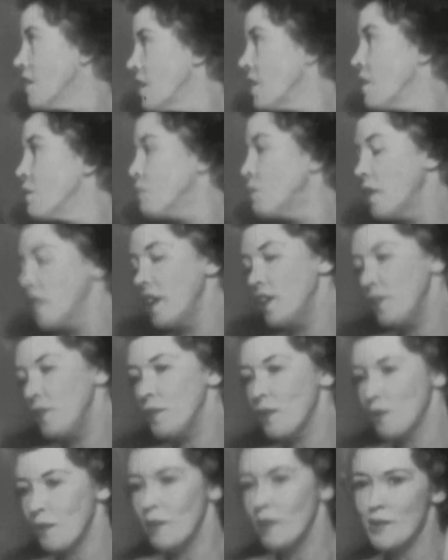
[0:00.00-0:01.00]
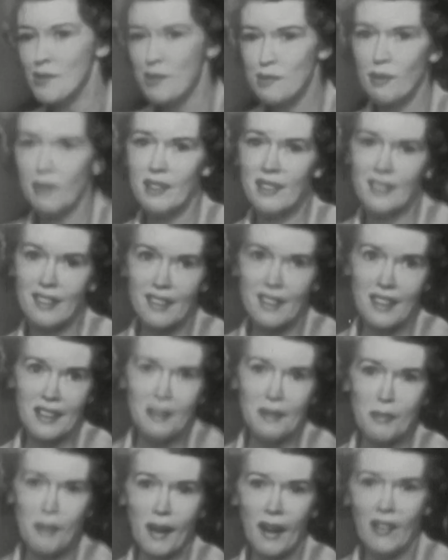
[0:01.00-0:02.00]
Well, you're real sweet. Think
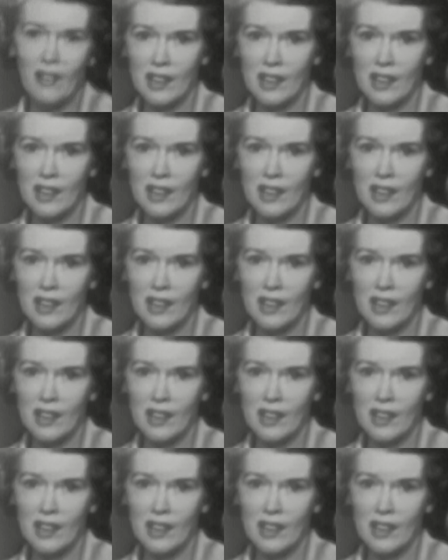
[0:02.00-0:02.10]
about it.